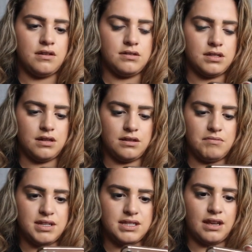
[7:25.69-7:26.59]
So let
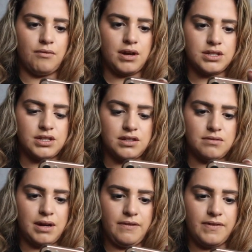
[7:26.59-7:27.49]
me send one to
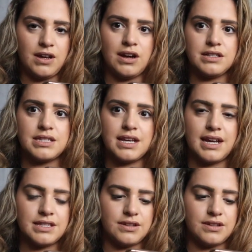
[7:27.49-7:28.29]
my fiance